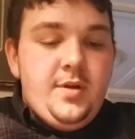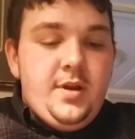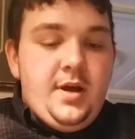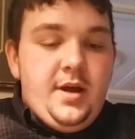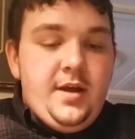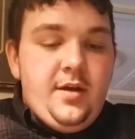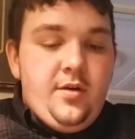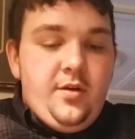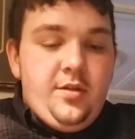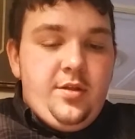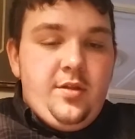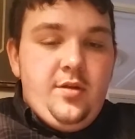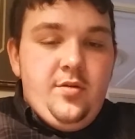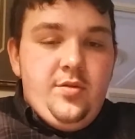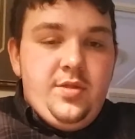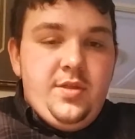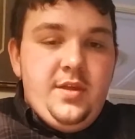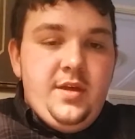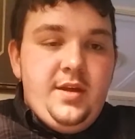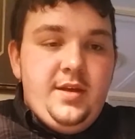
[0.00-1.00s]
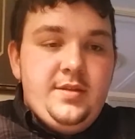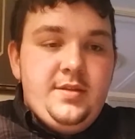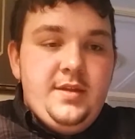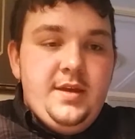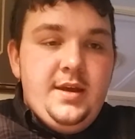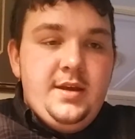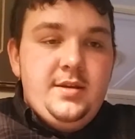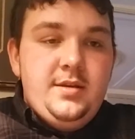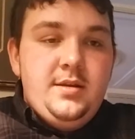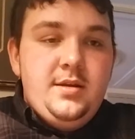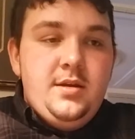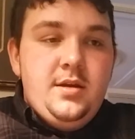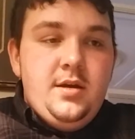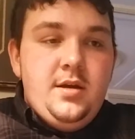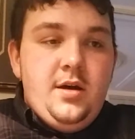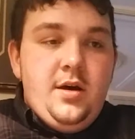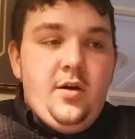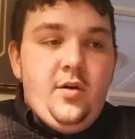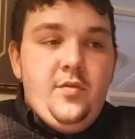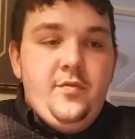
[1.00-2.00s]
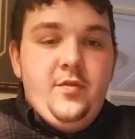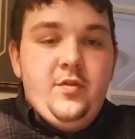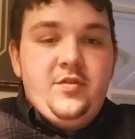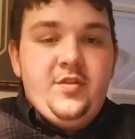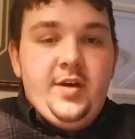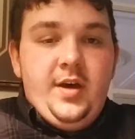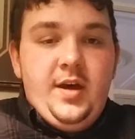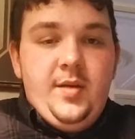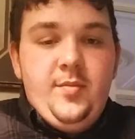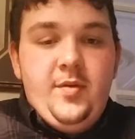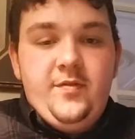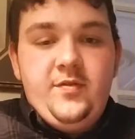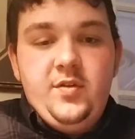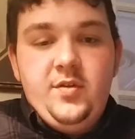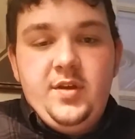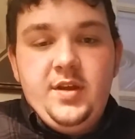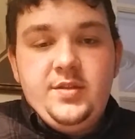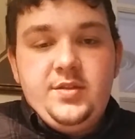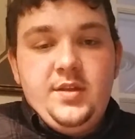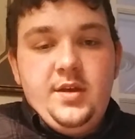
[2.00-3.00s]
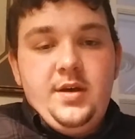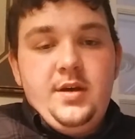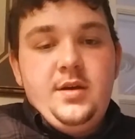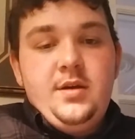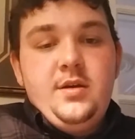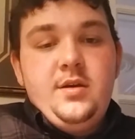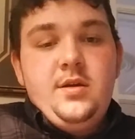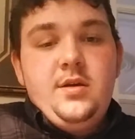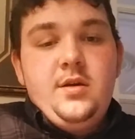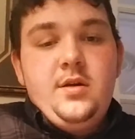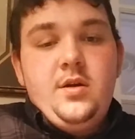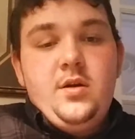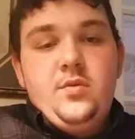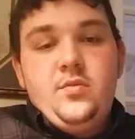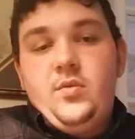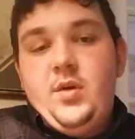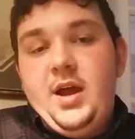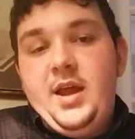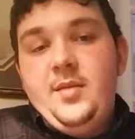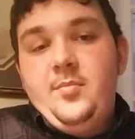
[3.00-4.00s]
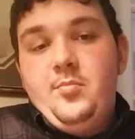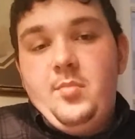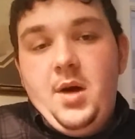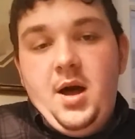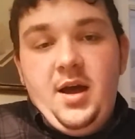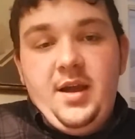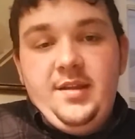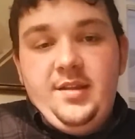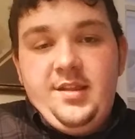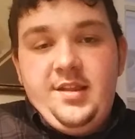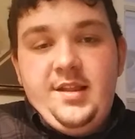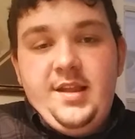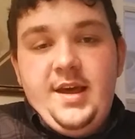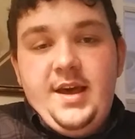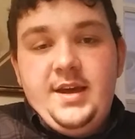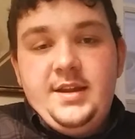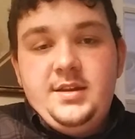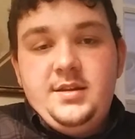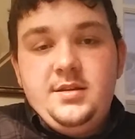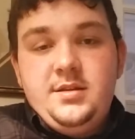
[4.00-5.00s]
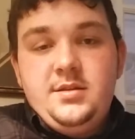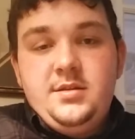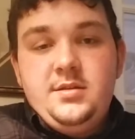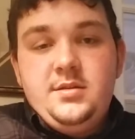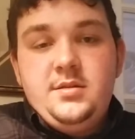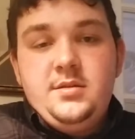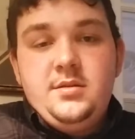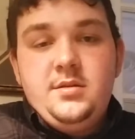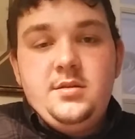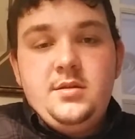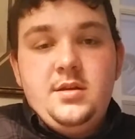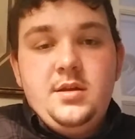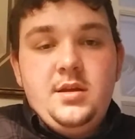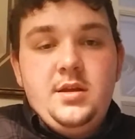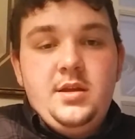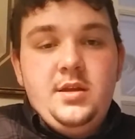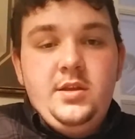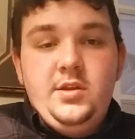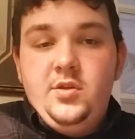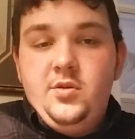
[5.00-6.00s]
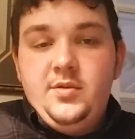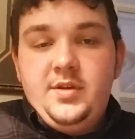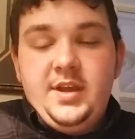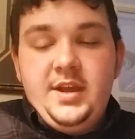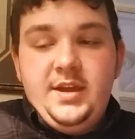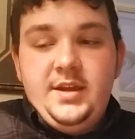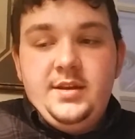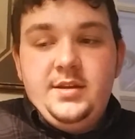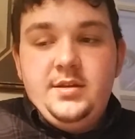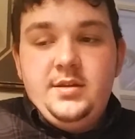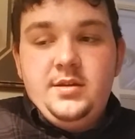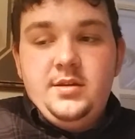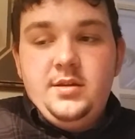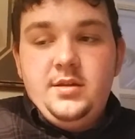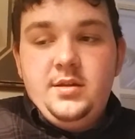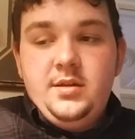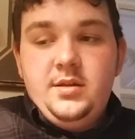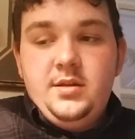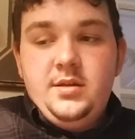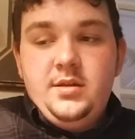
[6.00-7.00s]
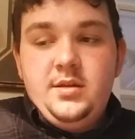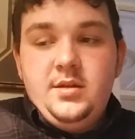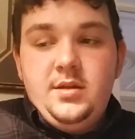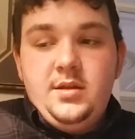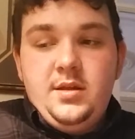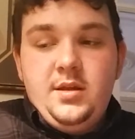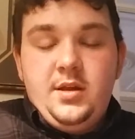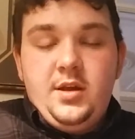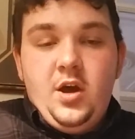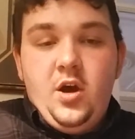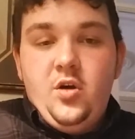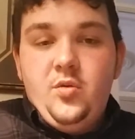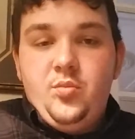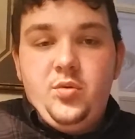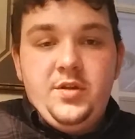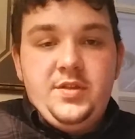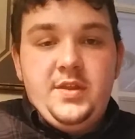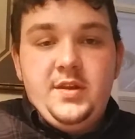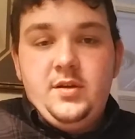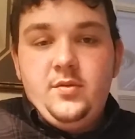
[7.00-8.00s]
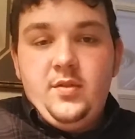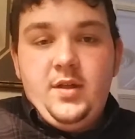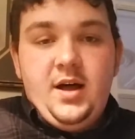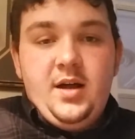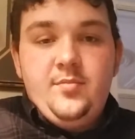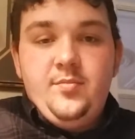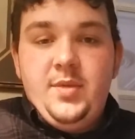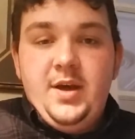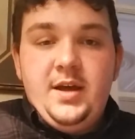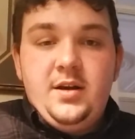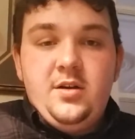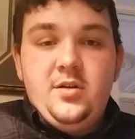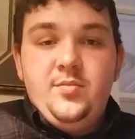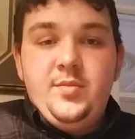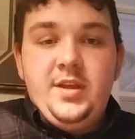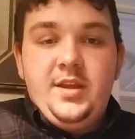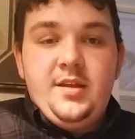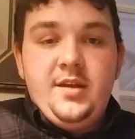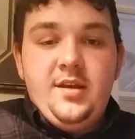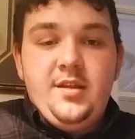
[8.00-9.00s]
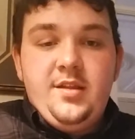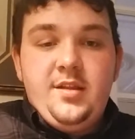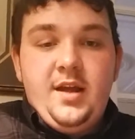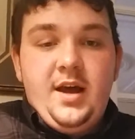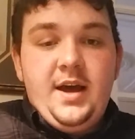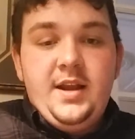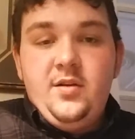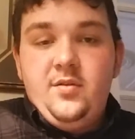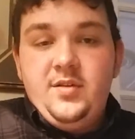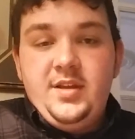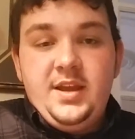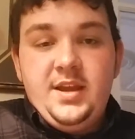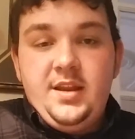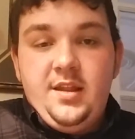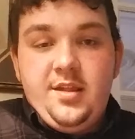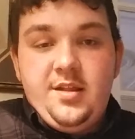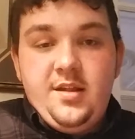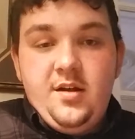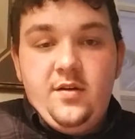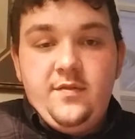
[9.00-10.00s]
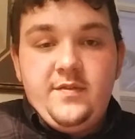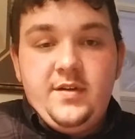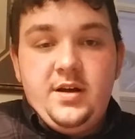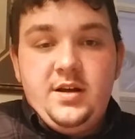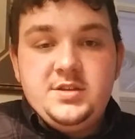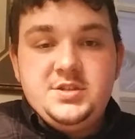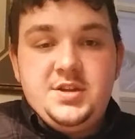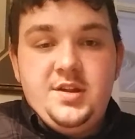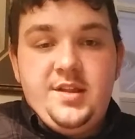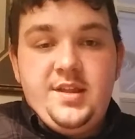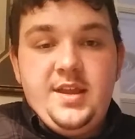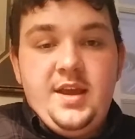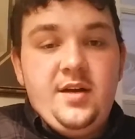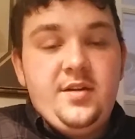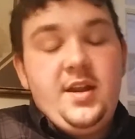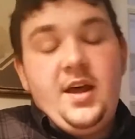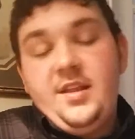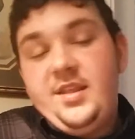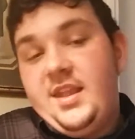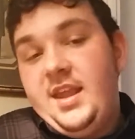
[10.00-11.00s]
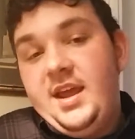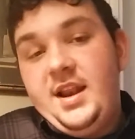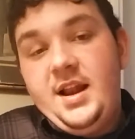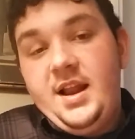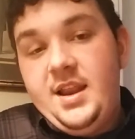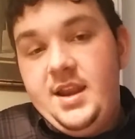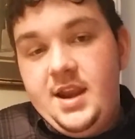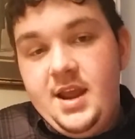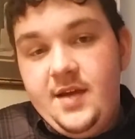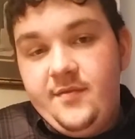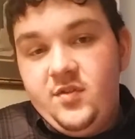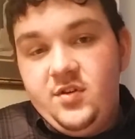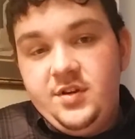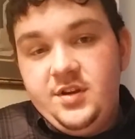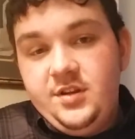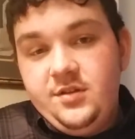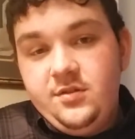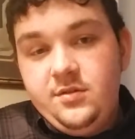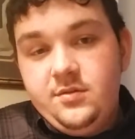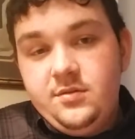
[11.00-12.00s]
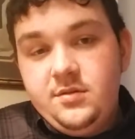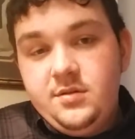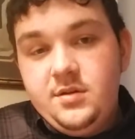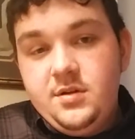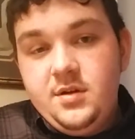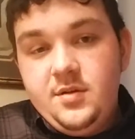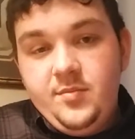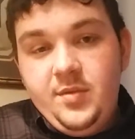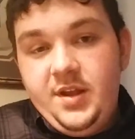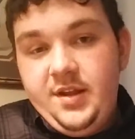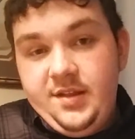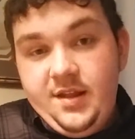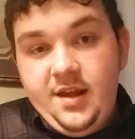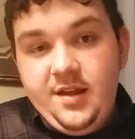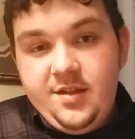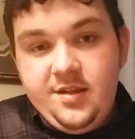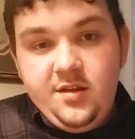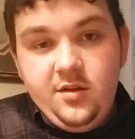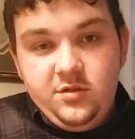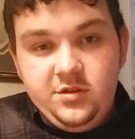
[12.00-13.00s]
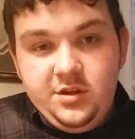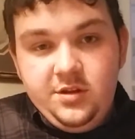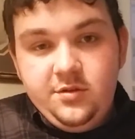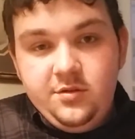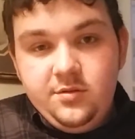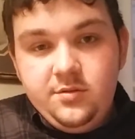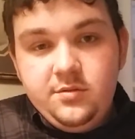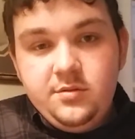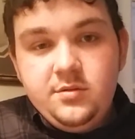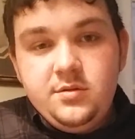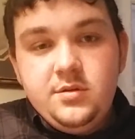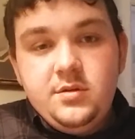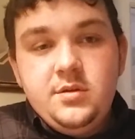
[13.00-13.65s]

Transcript: I also think that over time, if you get the right mindset, you can cope with it a lot better, because I don't get as self-conscious now. I'm not saying I never do, because I still do,